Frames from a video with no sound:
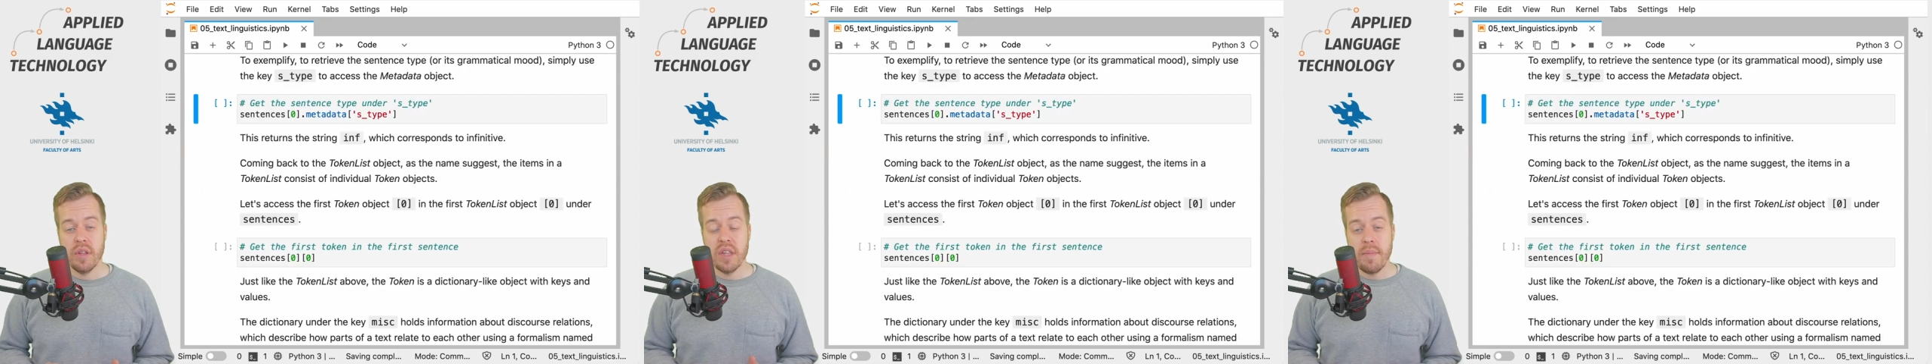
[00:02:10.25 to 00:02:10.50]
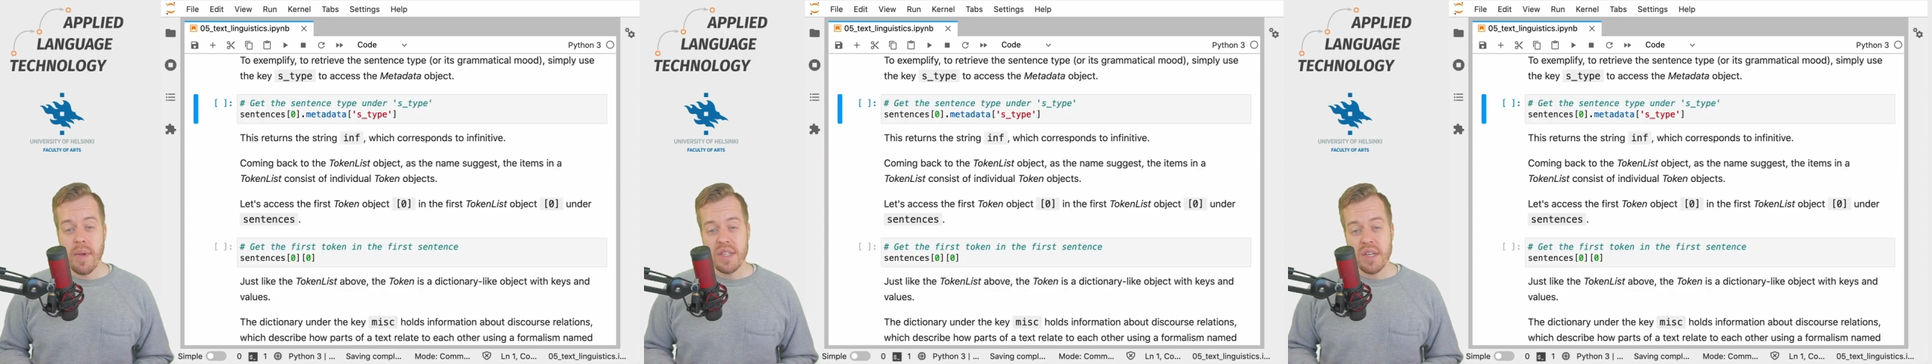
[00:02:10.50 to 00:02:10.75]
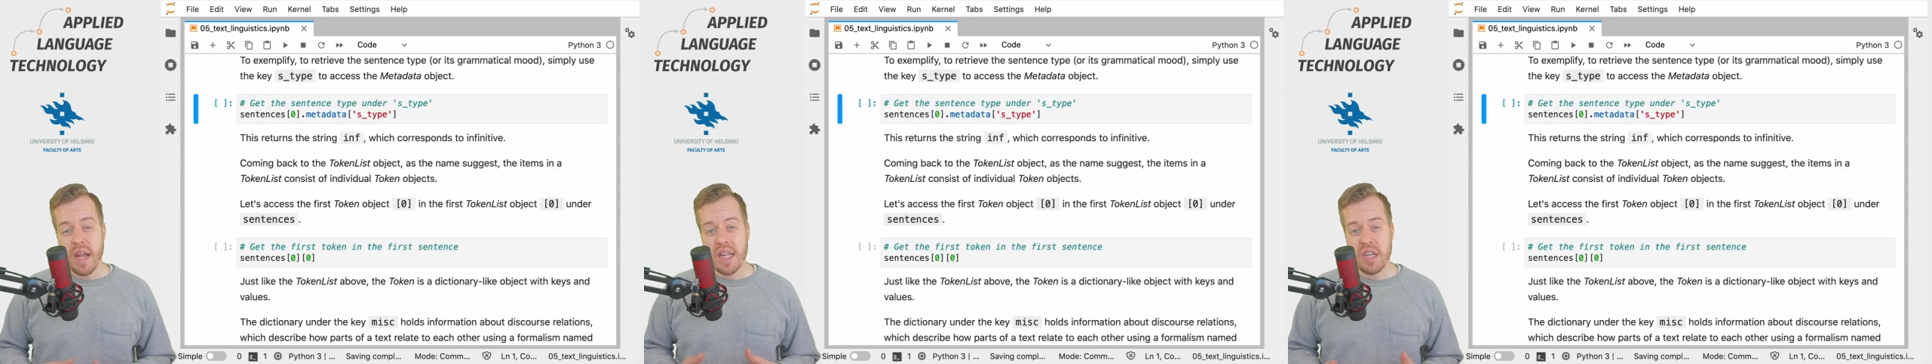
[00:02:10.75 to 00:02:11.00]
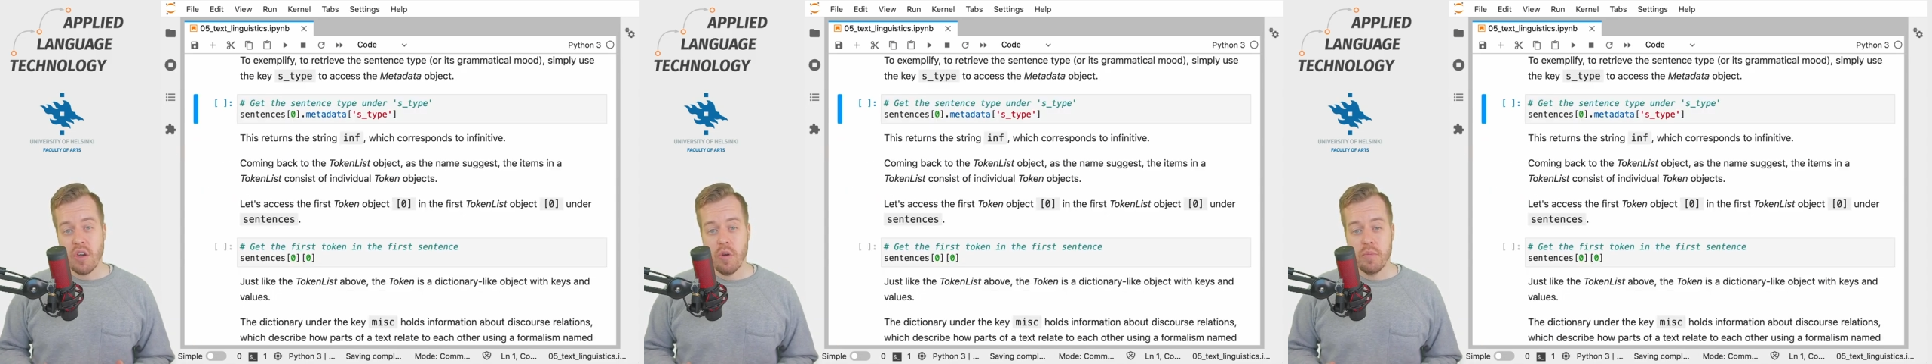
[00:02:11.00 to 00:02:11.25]
The
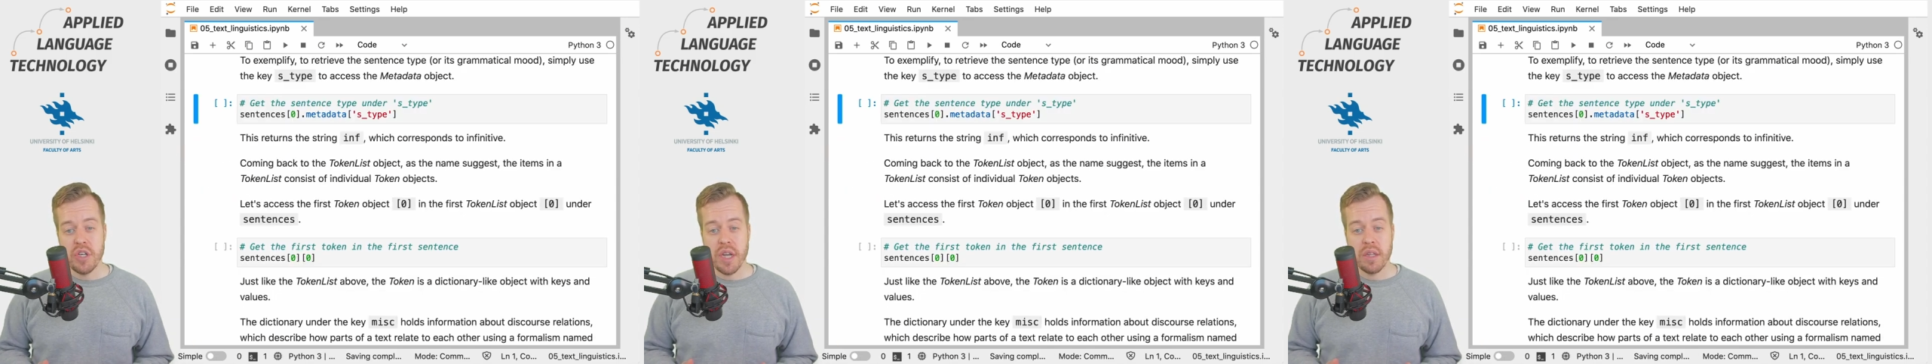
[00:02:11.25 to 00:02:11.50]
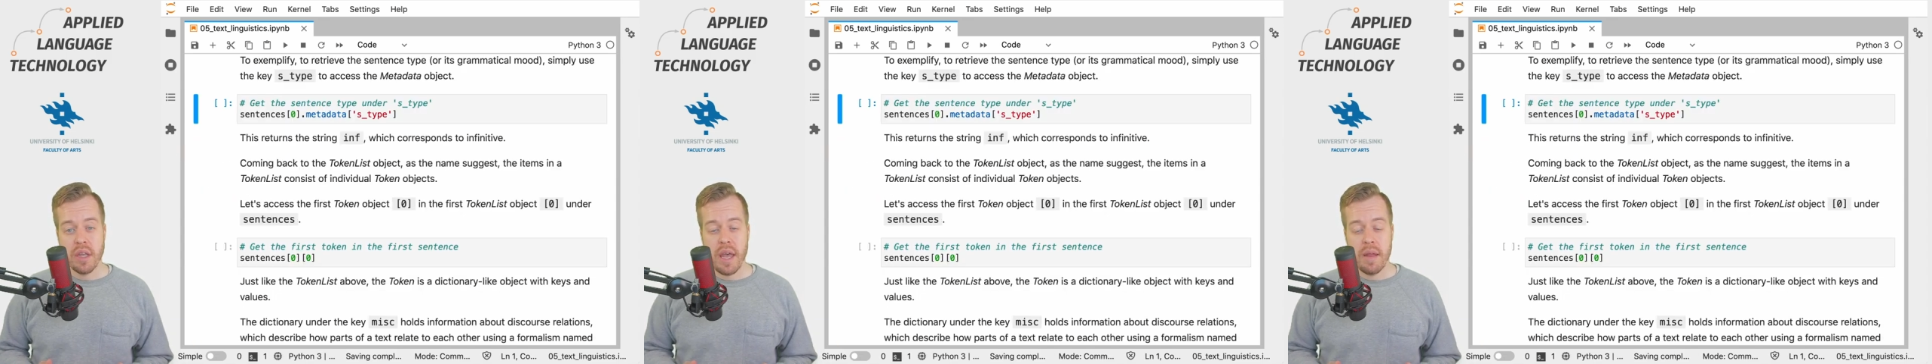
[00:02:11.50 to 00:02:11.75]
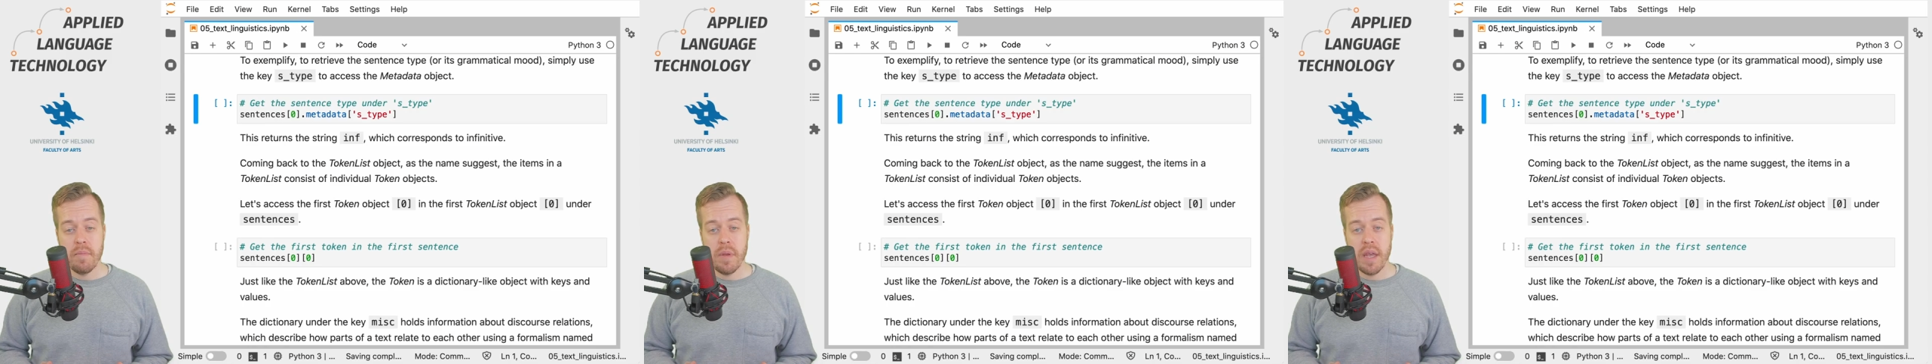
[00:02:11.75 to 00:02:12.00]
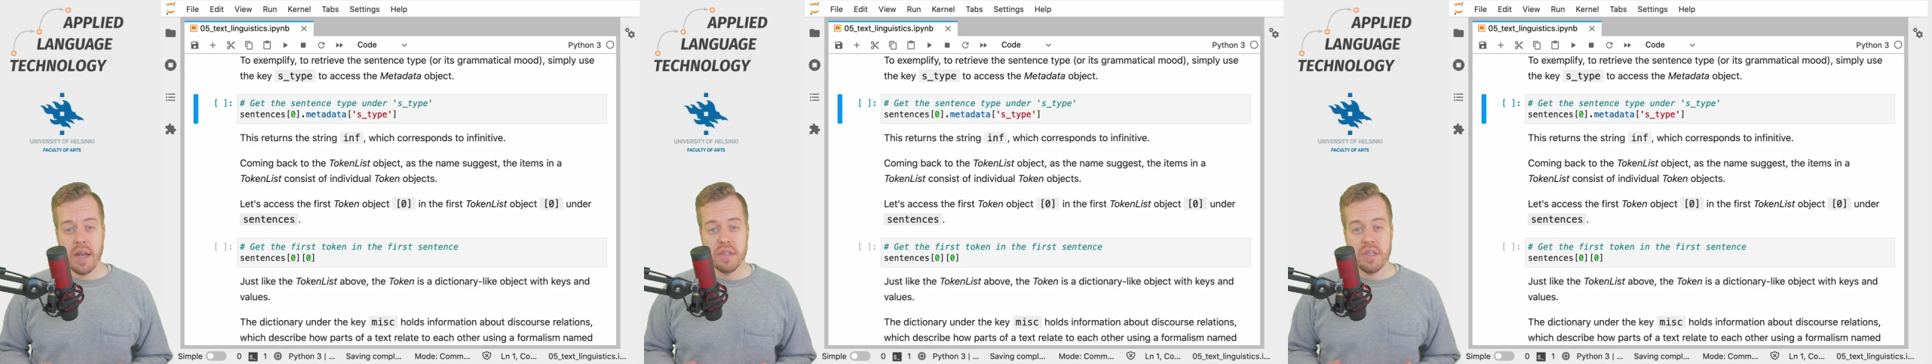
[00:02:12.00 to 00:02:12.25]
metadata object can
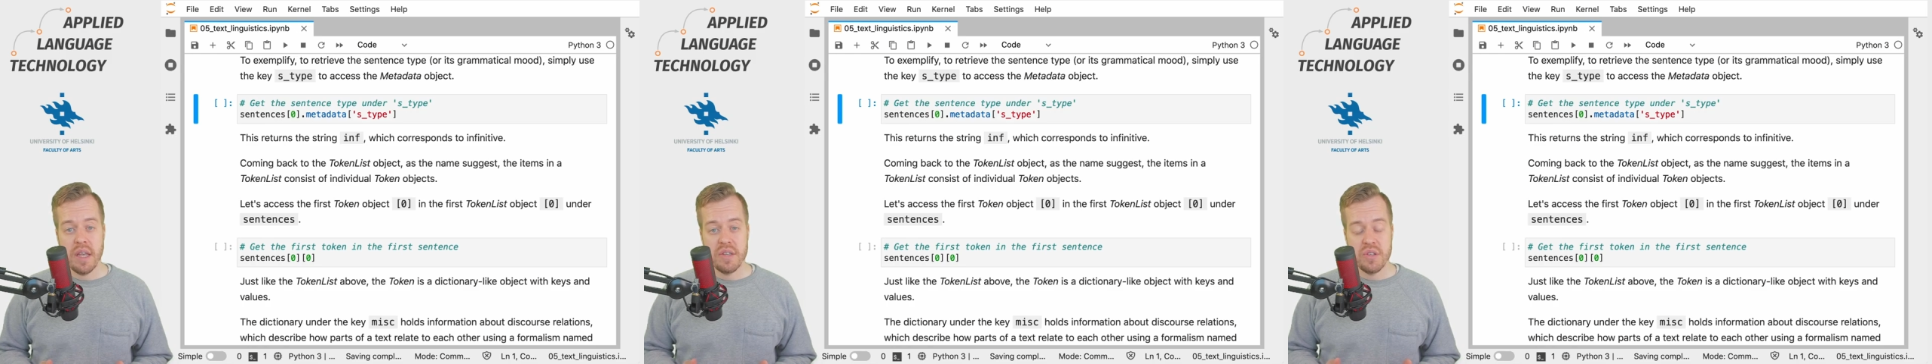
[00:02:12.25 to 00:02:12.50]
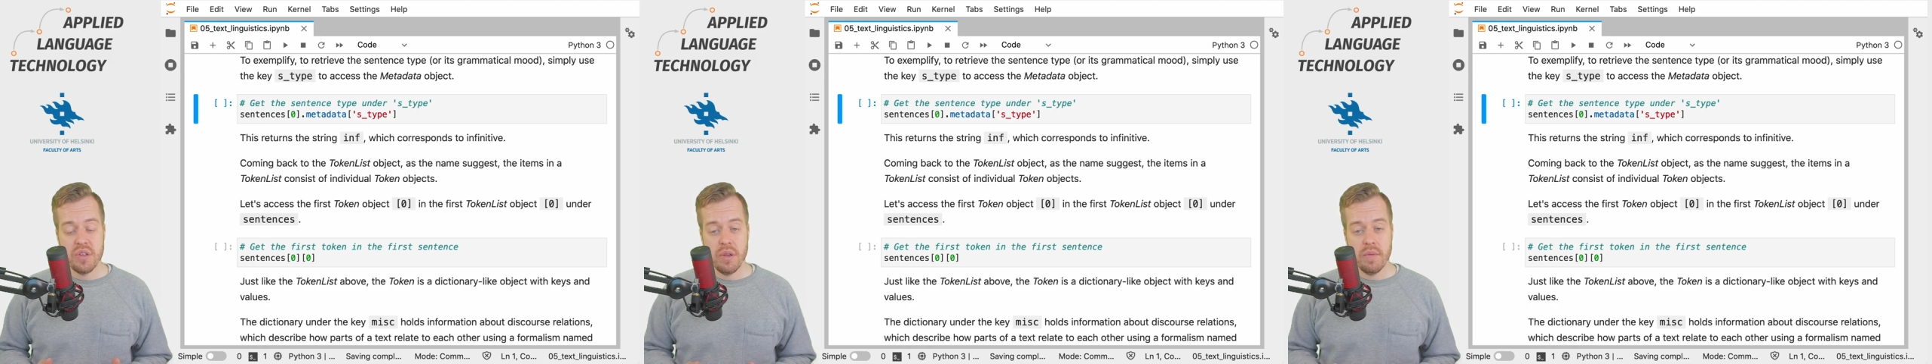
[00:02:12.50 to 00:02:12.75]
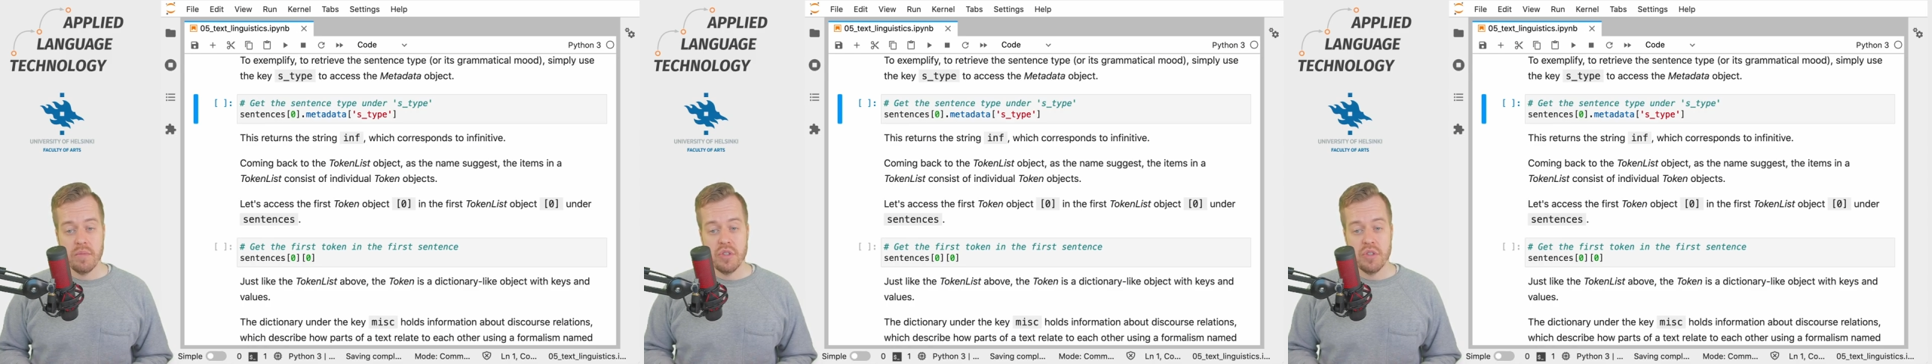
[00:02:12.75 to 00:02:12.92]
be accessed